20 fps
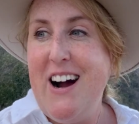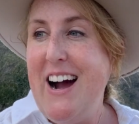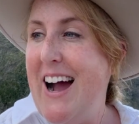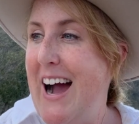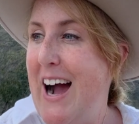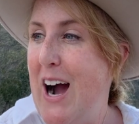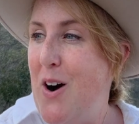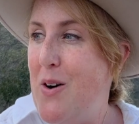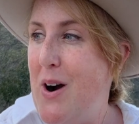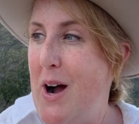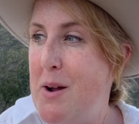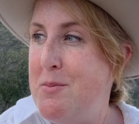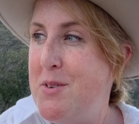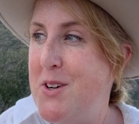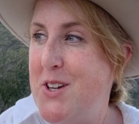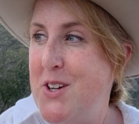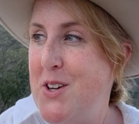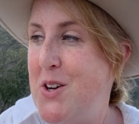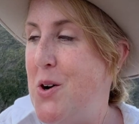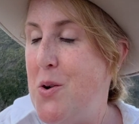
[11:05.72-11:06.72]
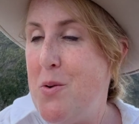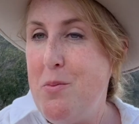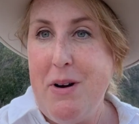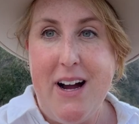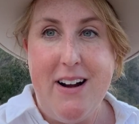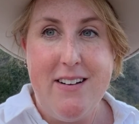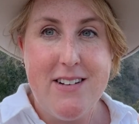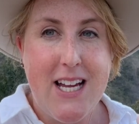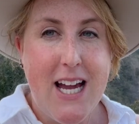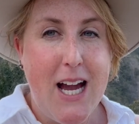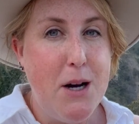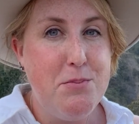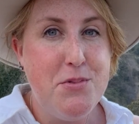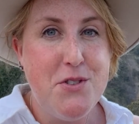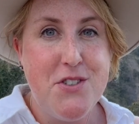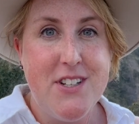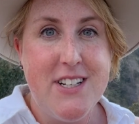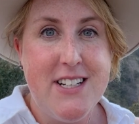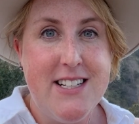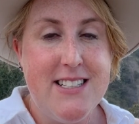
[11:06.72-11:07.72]
how I'm going to go about
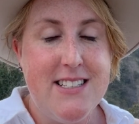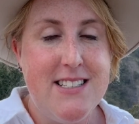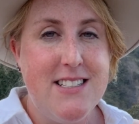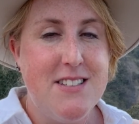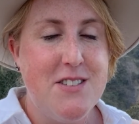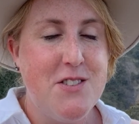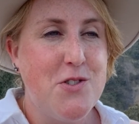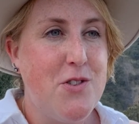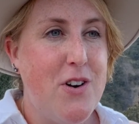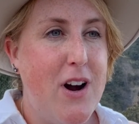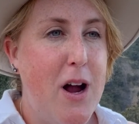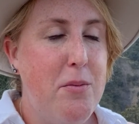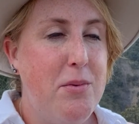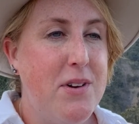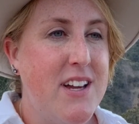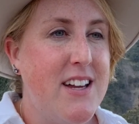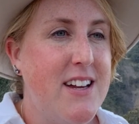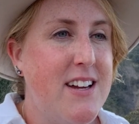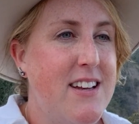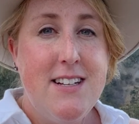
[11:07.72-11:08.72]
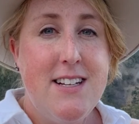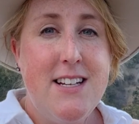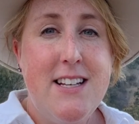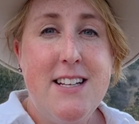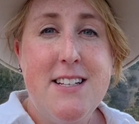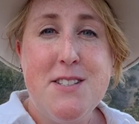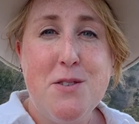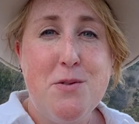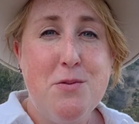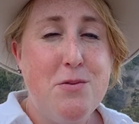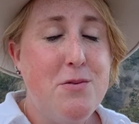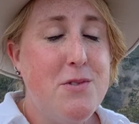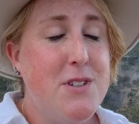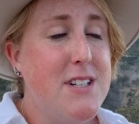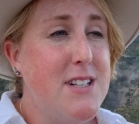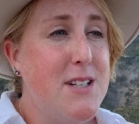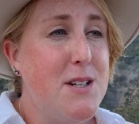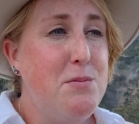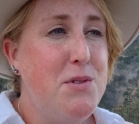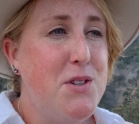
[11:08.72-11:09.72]
capturing it and describing it. It is a
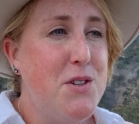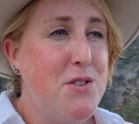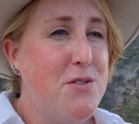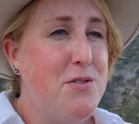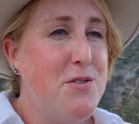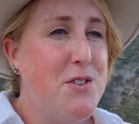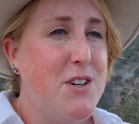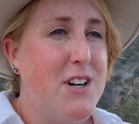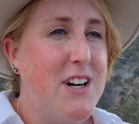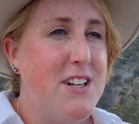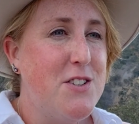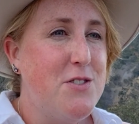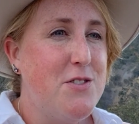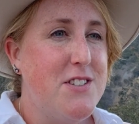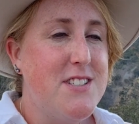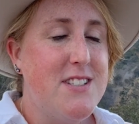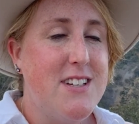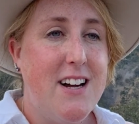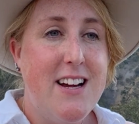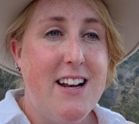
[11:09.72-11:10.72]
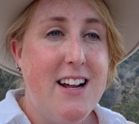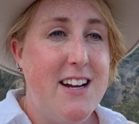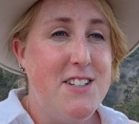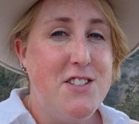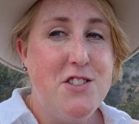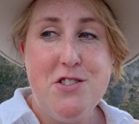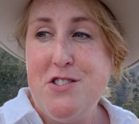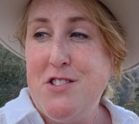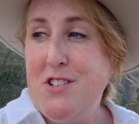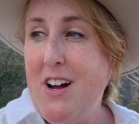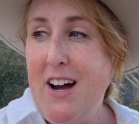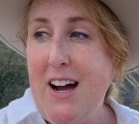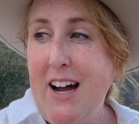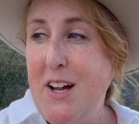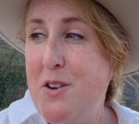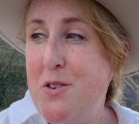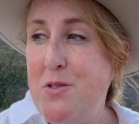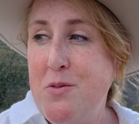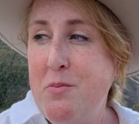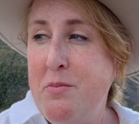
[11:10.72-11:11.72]
really beautiful countryside. I
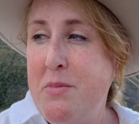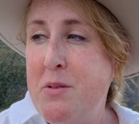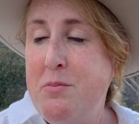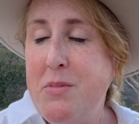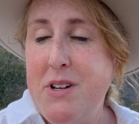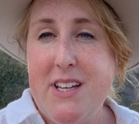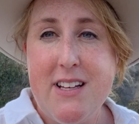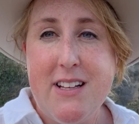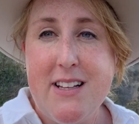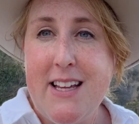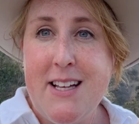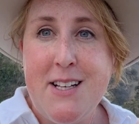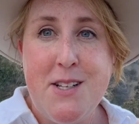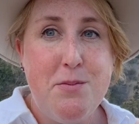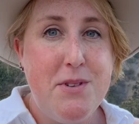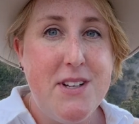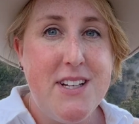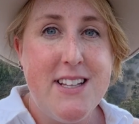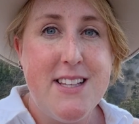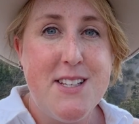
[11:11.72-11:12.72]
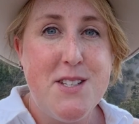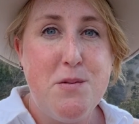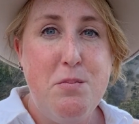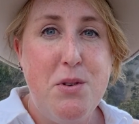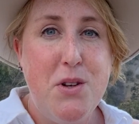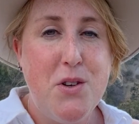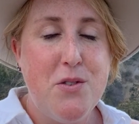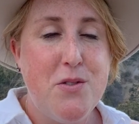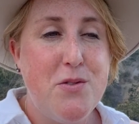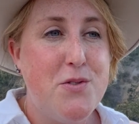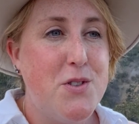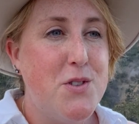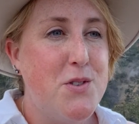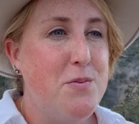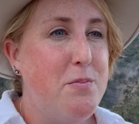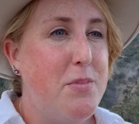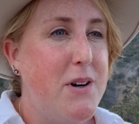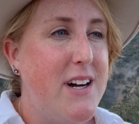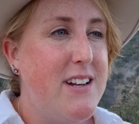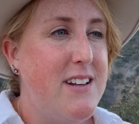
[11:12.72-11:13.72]
don't remember Hill End being this beautiful,
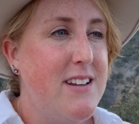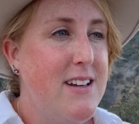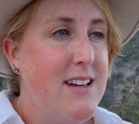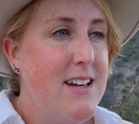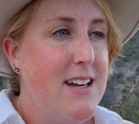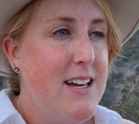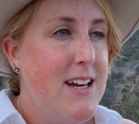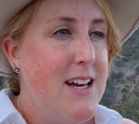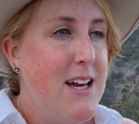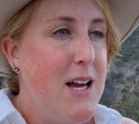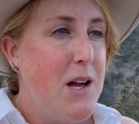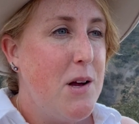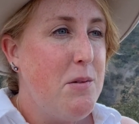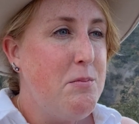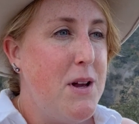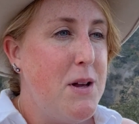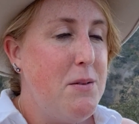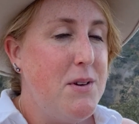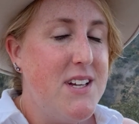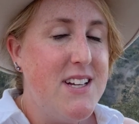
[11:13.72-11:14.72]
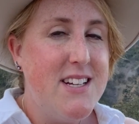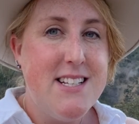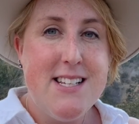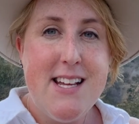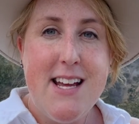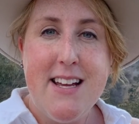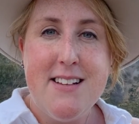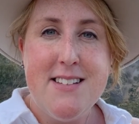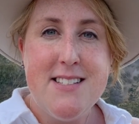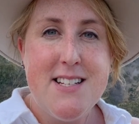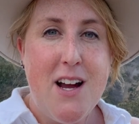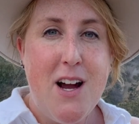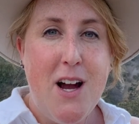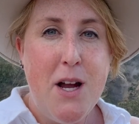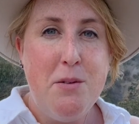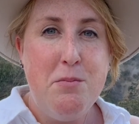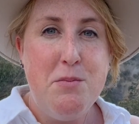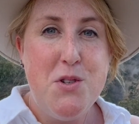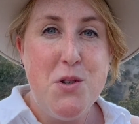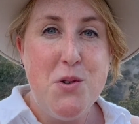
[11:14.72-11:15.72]
but maybe it takes
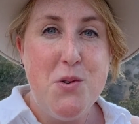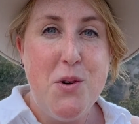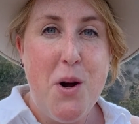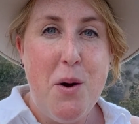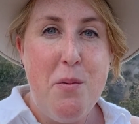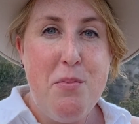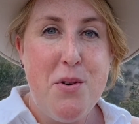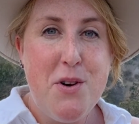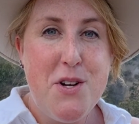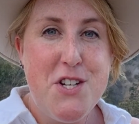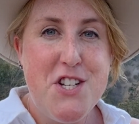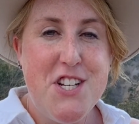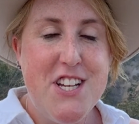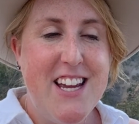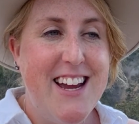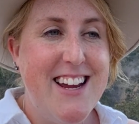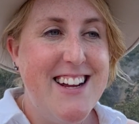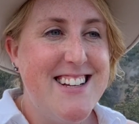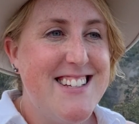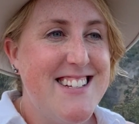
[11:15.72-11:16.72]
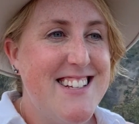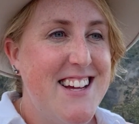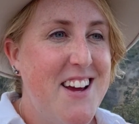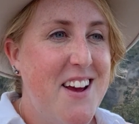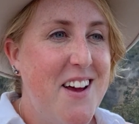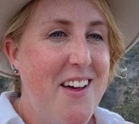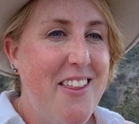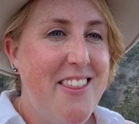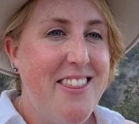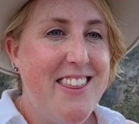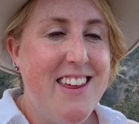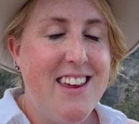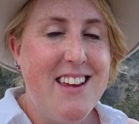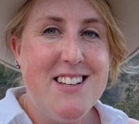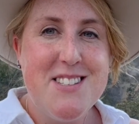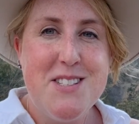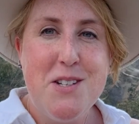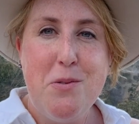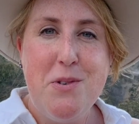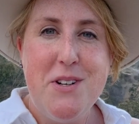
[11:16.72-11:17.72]
time to appreciate
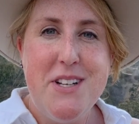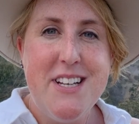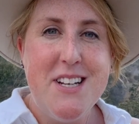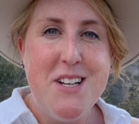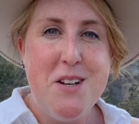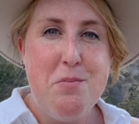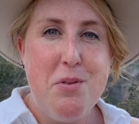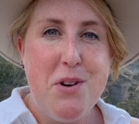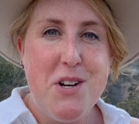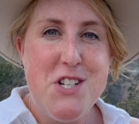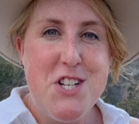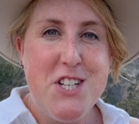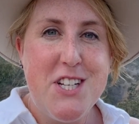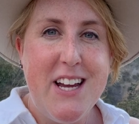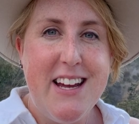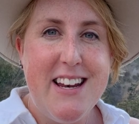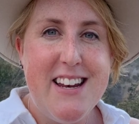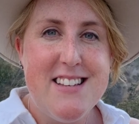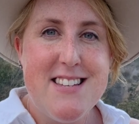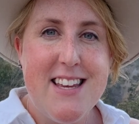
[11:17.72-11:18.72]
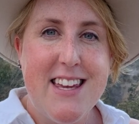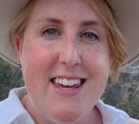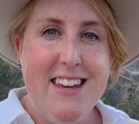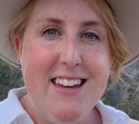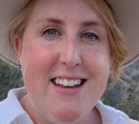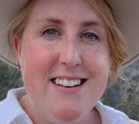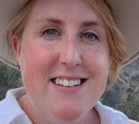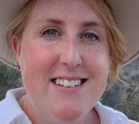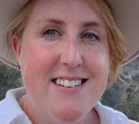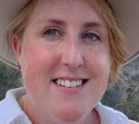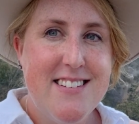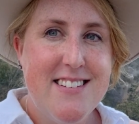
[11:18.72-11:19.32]
things that we didn't appreciate as a kid.